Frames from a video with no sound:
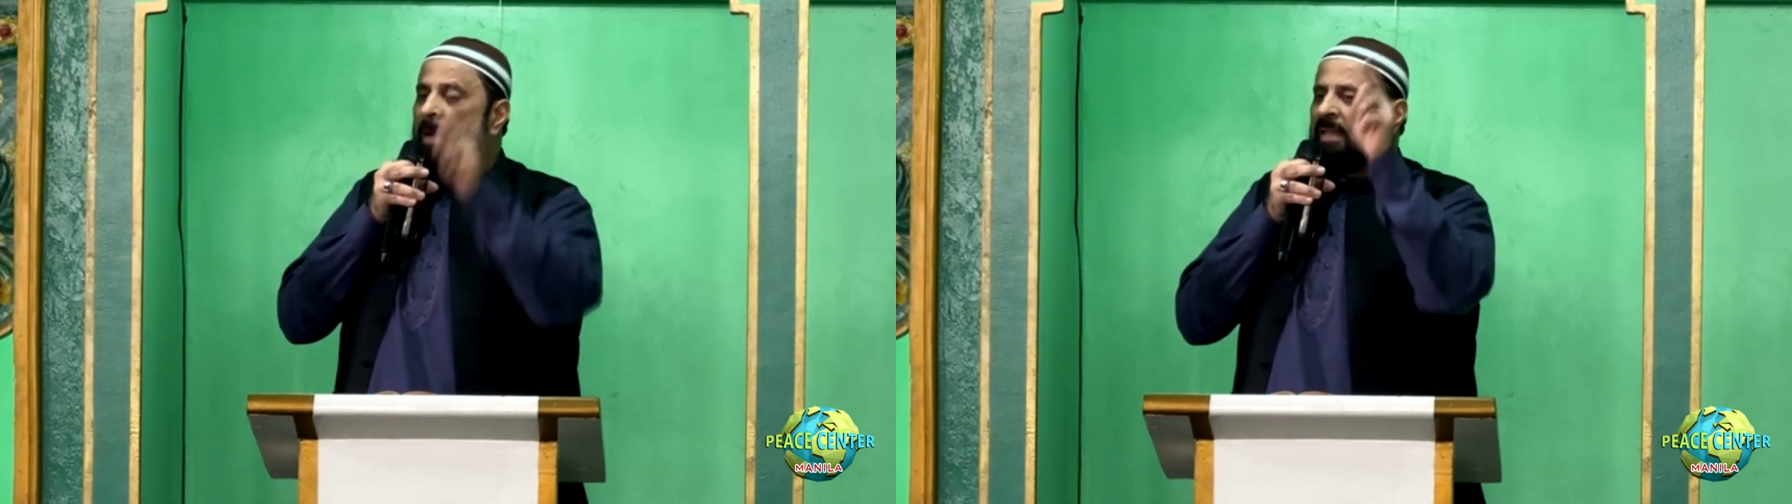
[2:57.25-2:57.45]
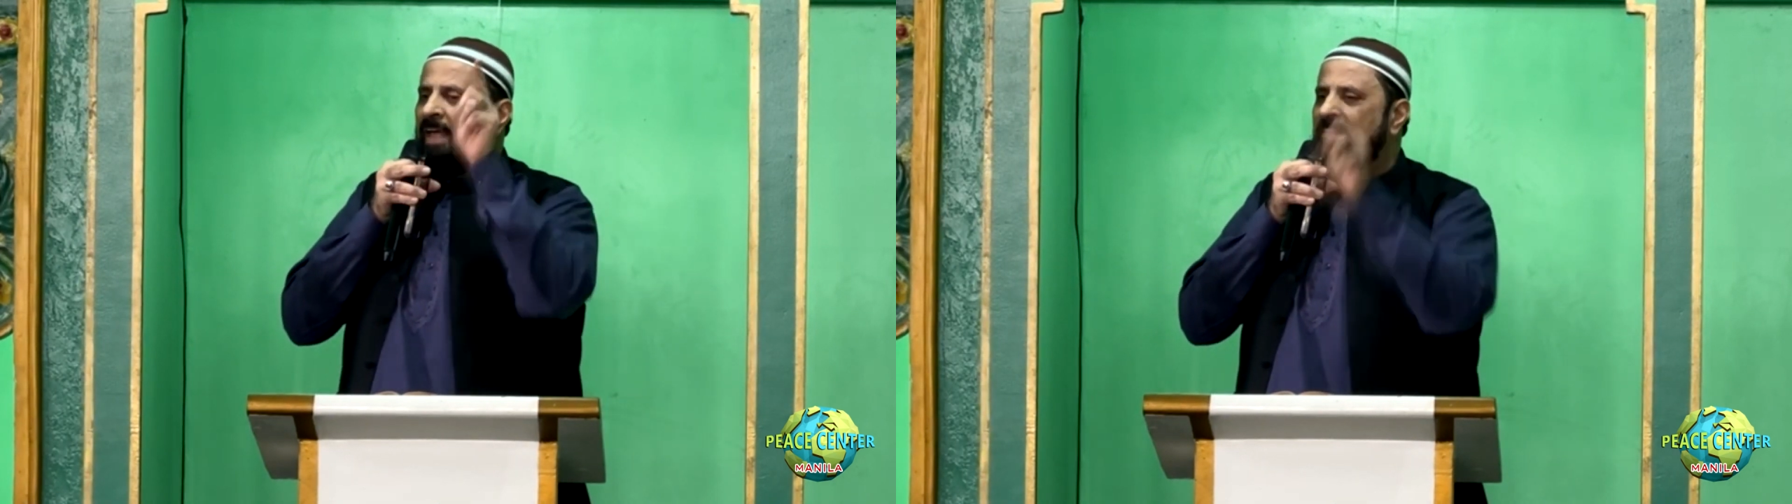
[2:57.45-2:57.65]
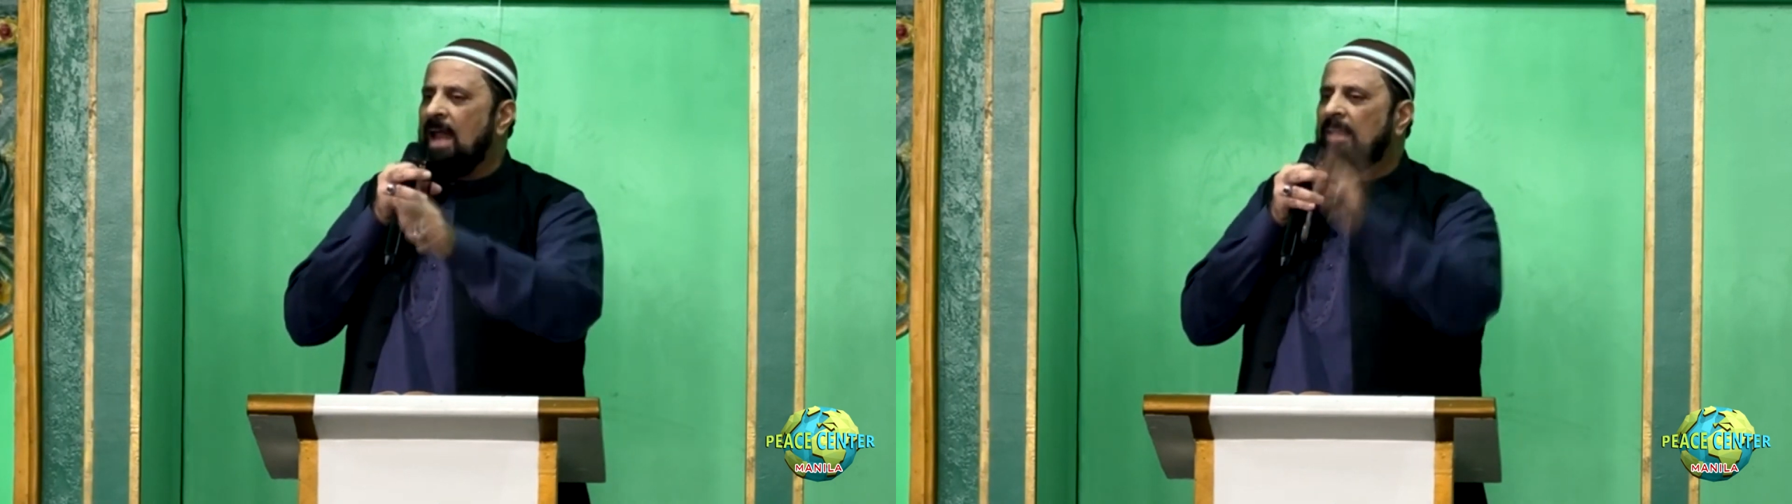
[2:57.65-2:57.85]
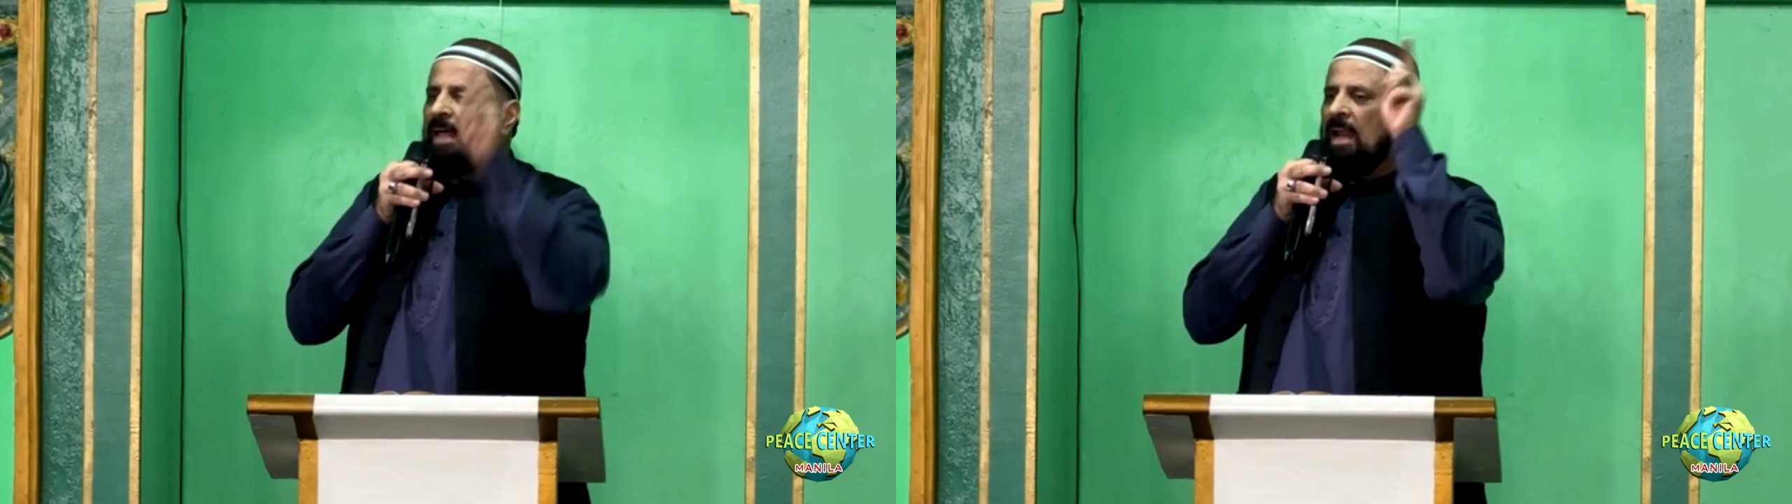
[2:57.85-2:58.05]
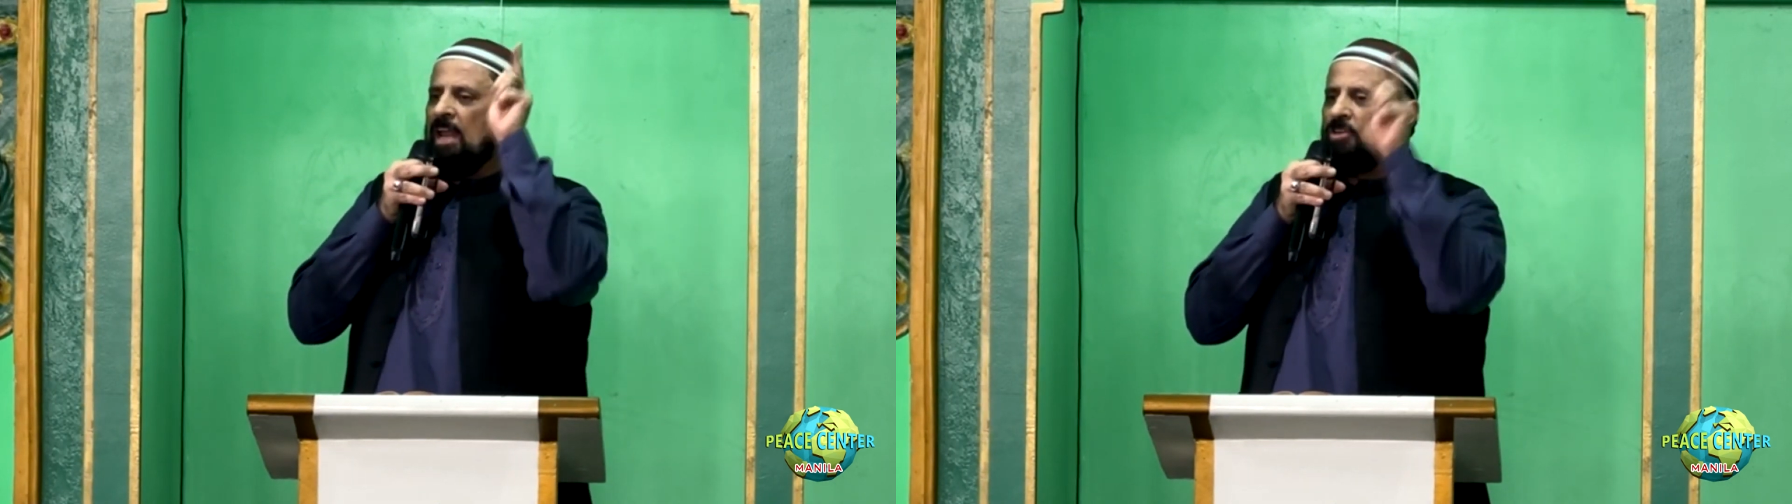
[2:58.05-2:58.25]
but that's not
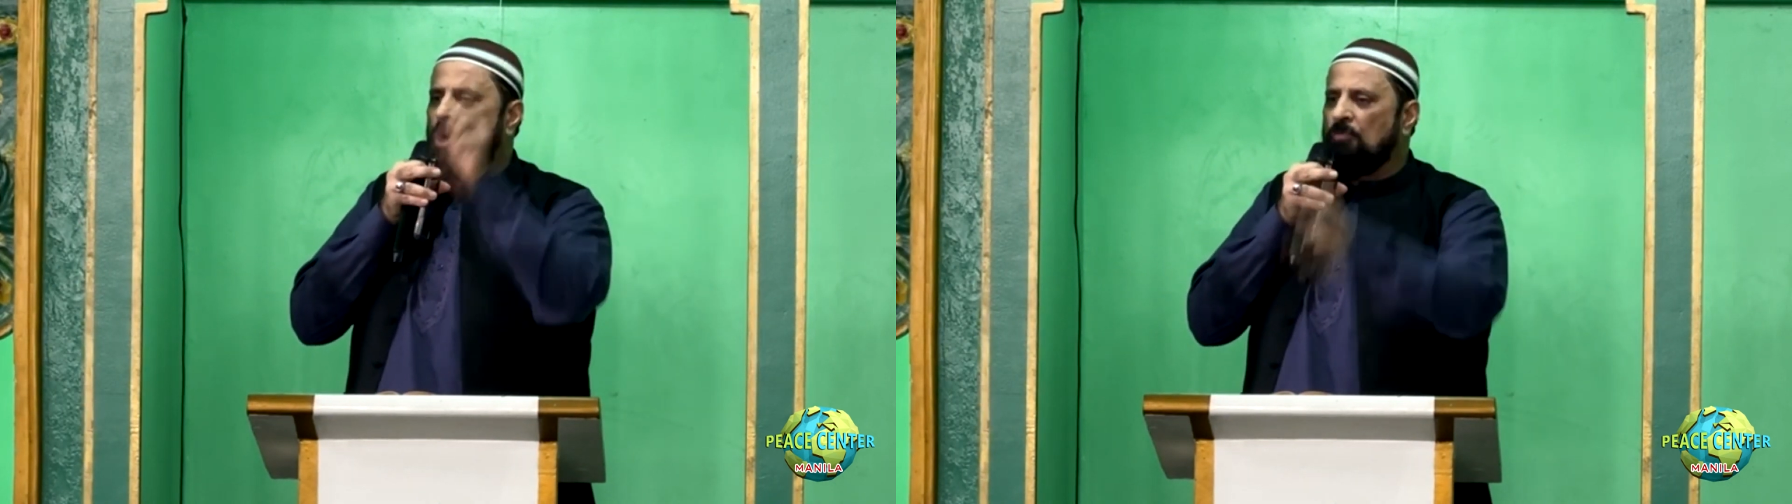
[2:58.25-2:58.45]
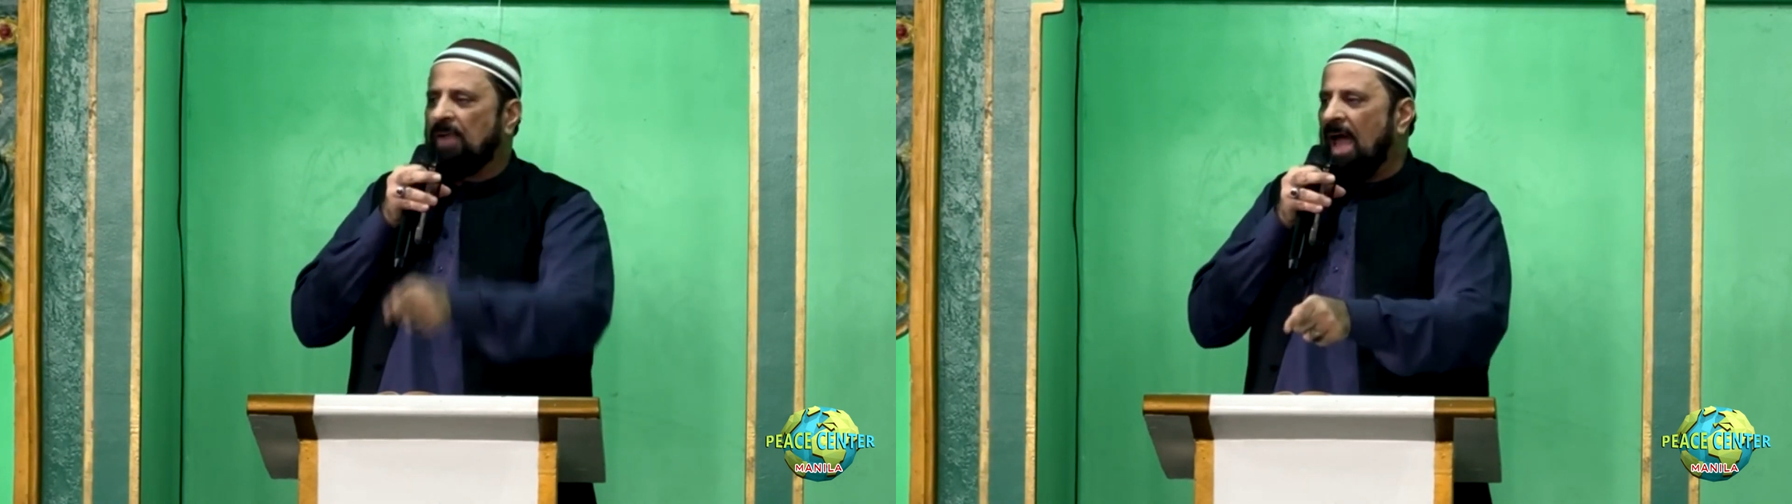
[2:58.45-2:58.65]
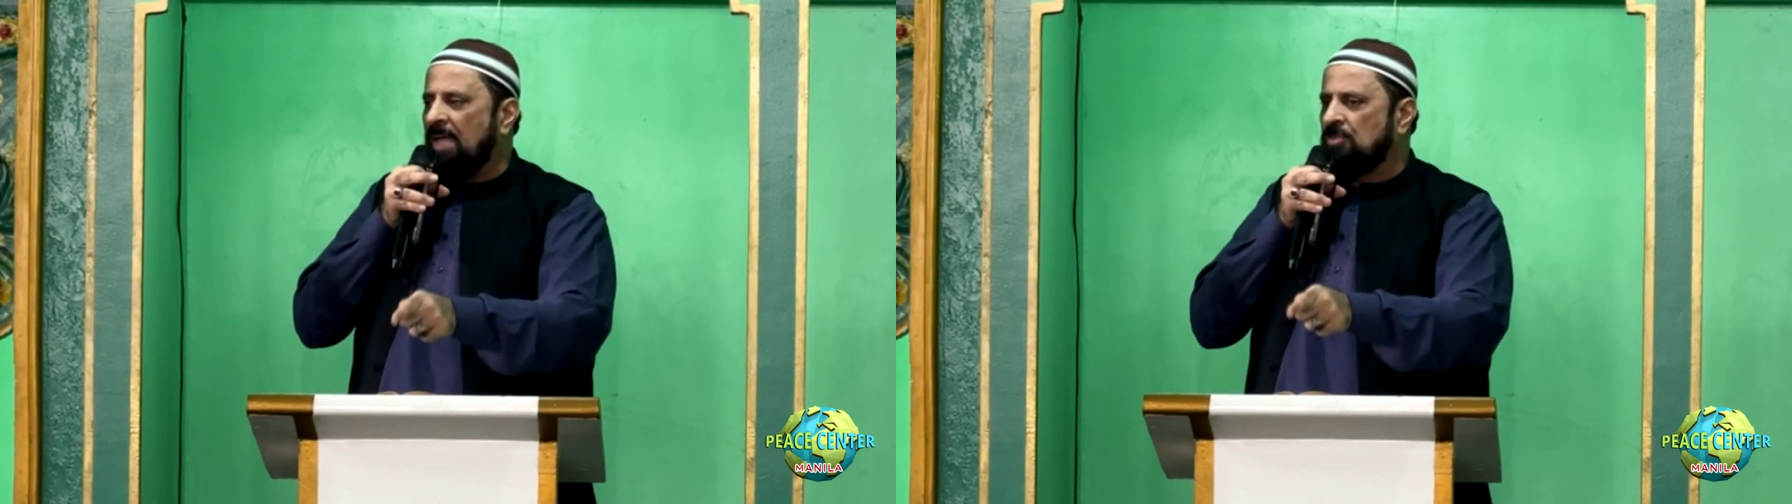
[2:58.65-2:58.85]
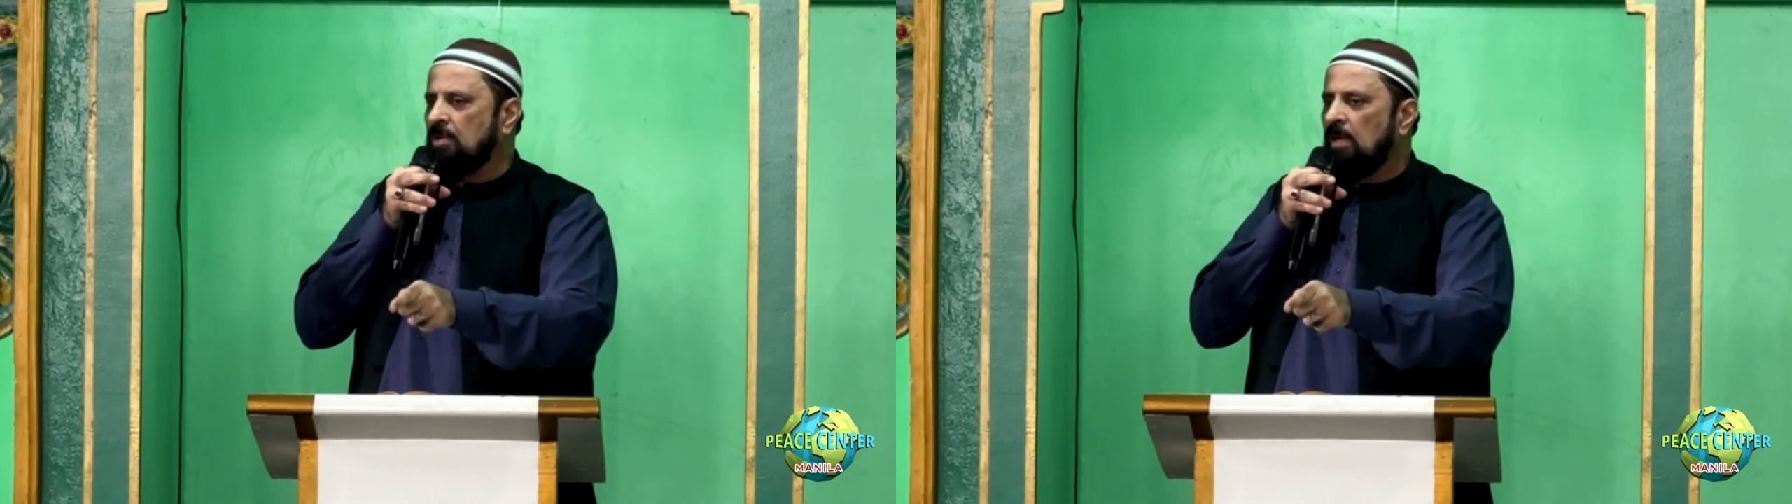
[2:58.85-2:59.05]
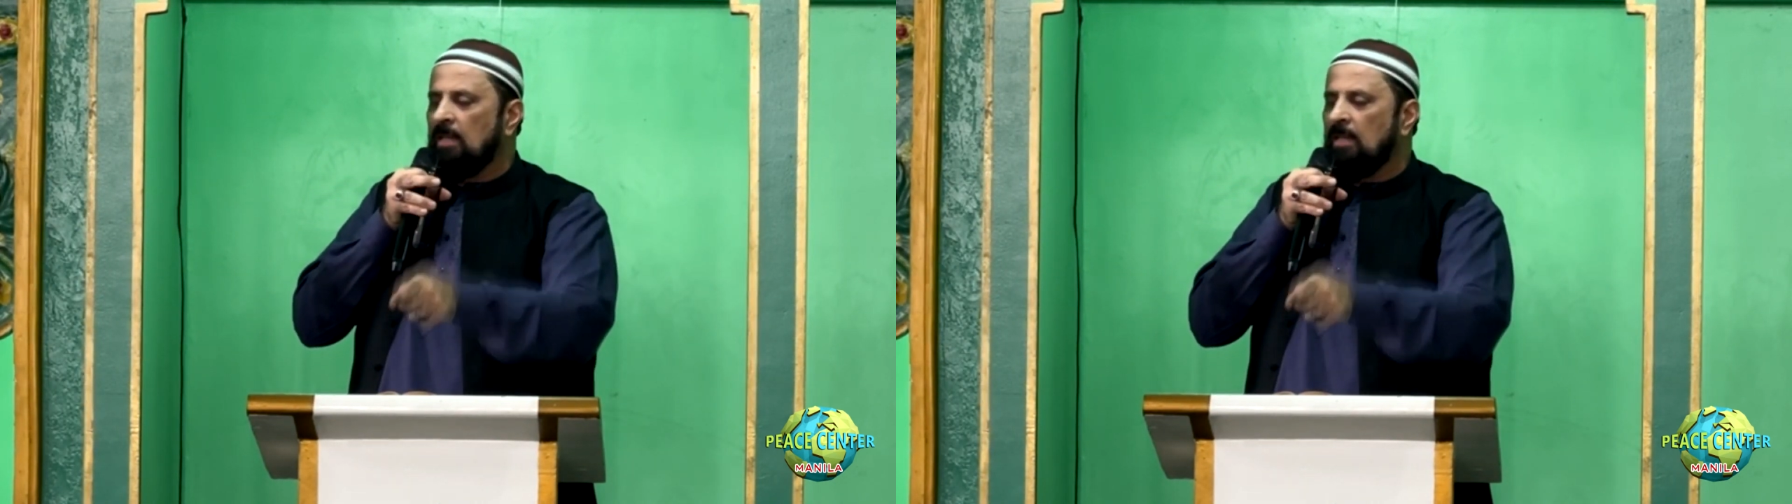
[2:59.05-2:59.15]
the religion of Christ.